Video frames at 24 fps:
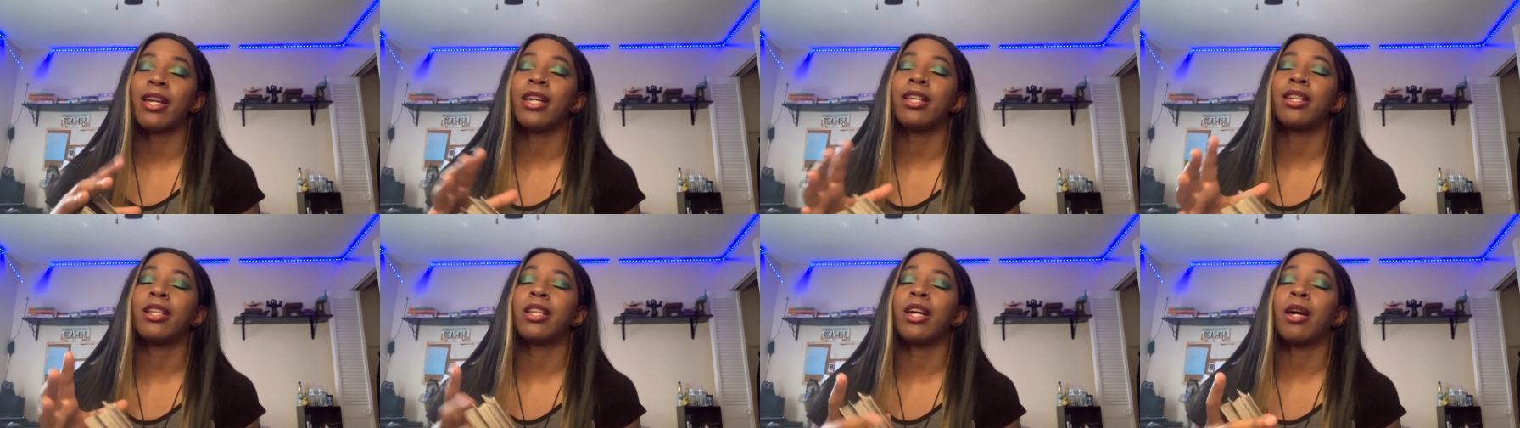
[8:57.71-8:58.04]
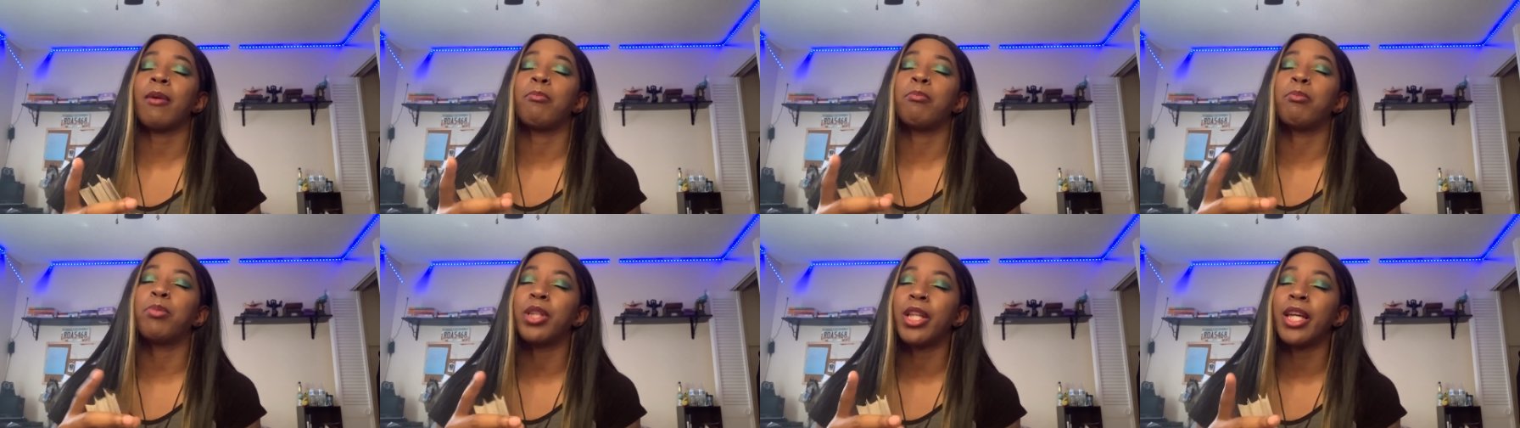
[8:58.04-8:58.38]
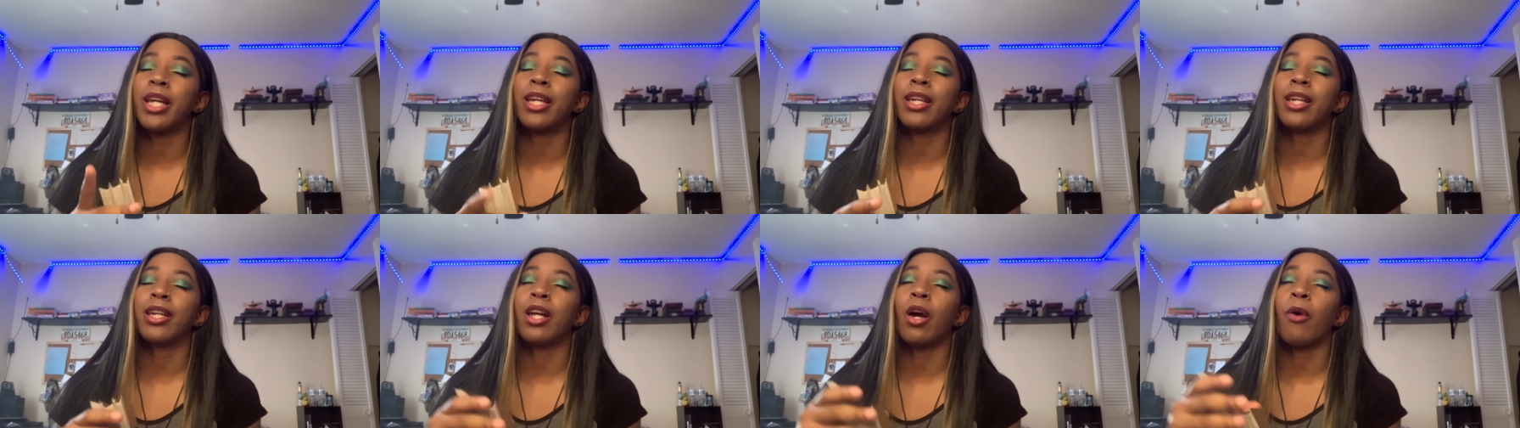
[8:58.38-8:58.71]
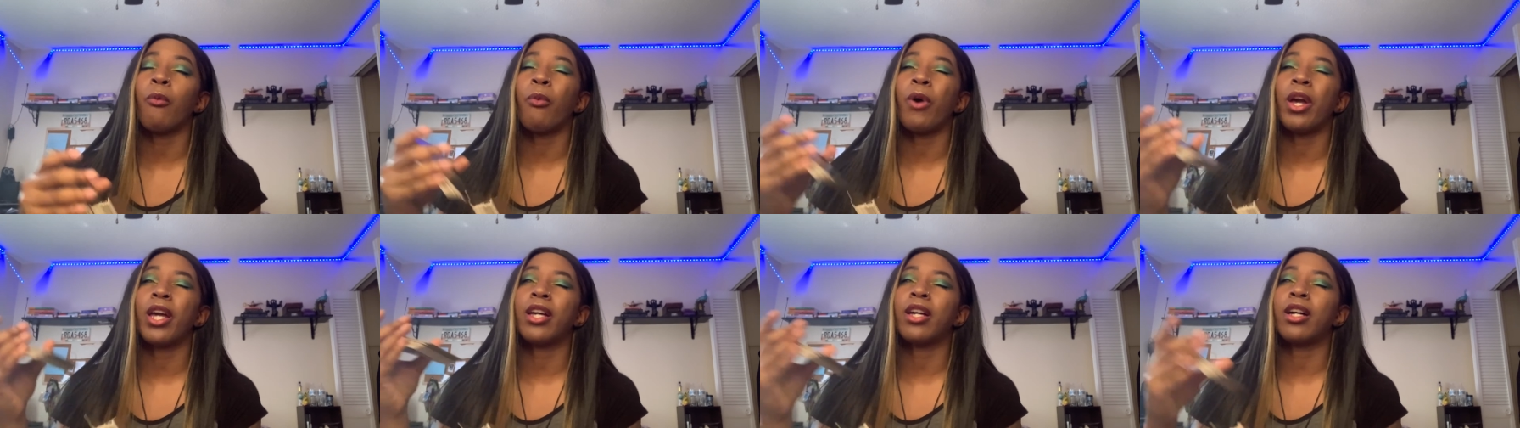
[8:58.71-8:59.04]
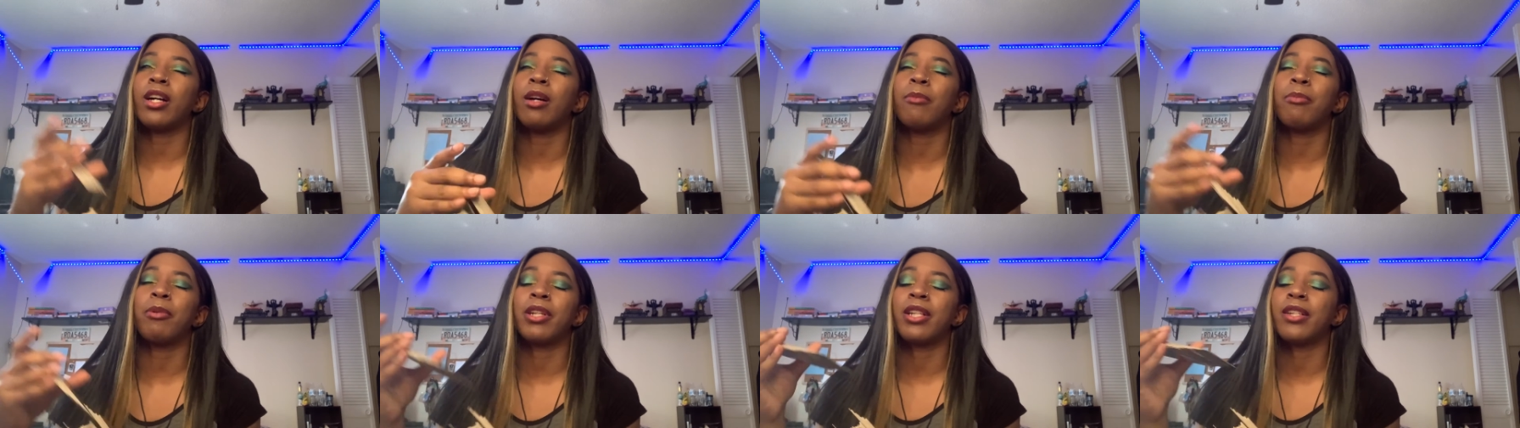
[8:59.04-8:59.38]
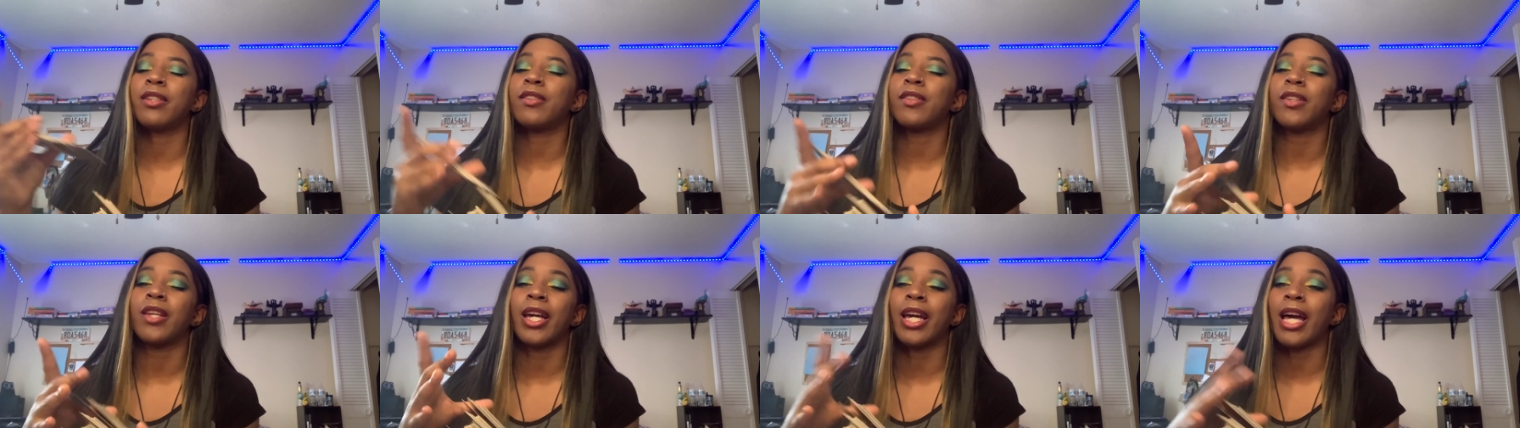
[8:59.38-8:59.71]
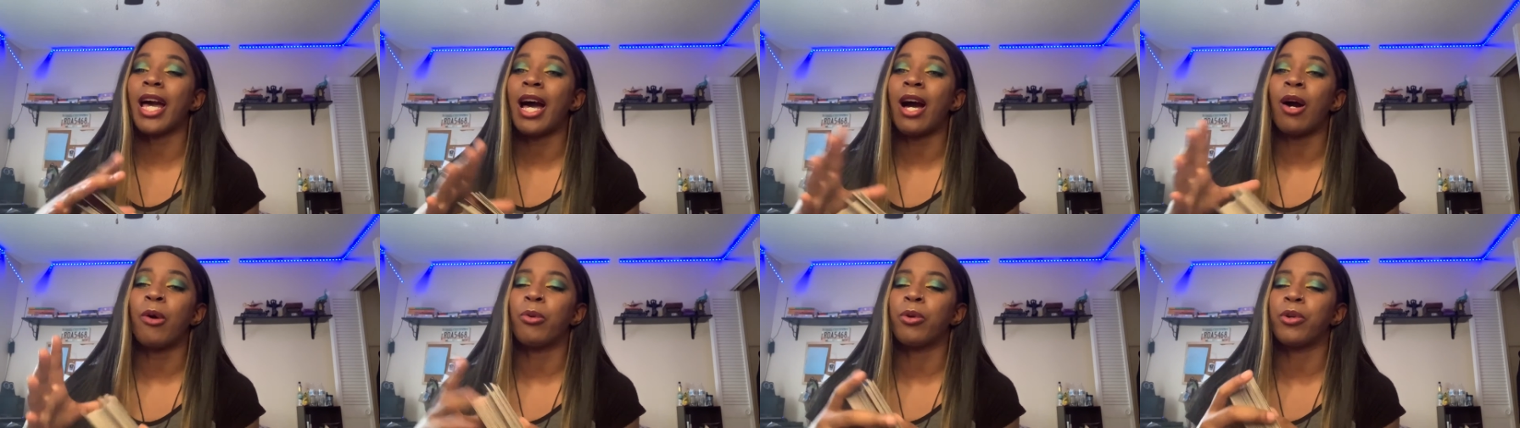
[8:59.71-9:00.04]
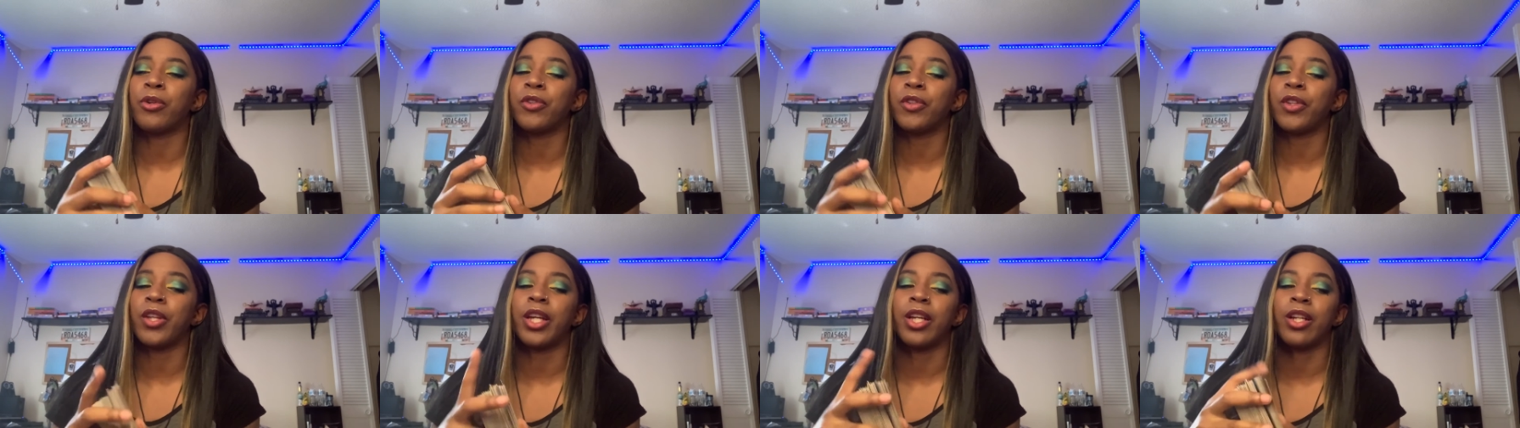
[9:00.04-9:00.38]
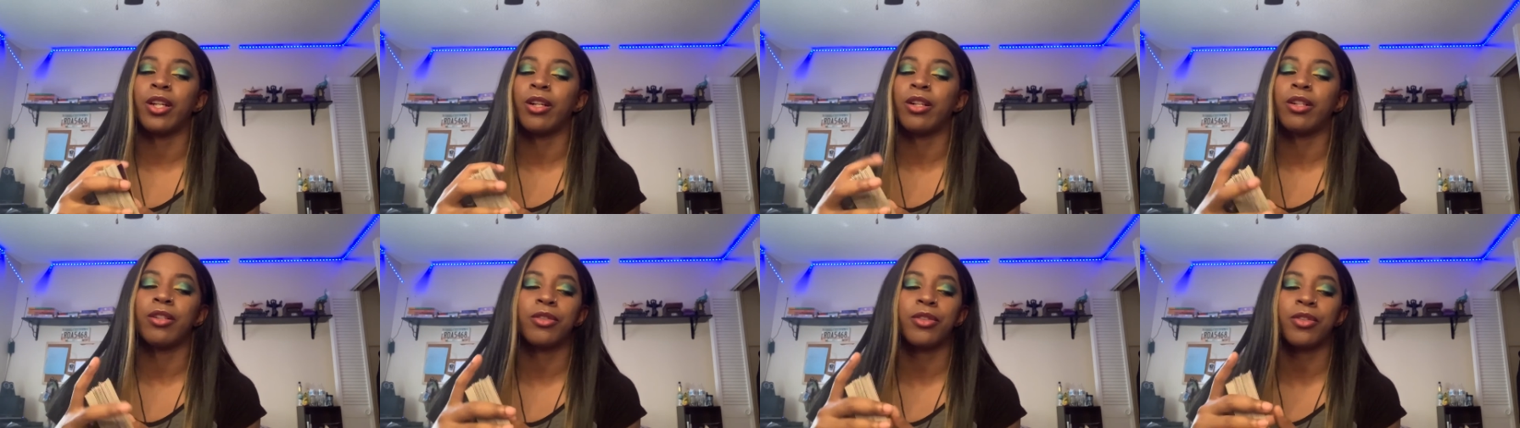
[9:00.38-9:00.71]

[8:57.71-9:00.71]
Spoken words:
and then I blink and I wake up and it's, like, hours later.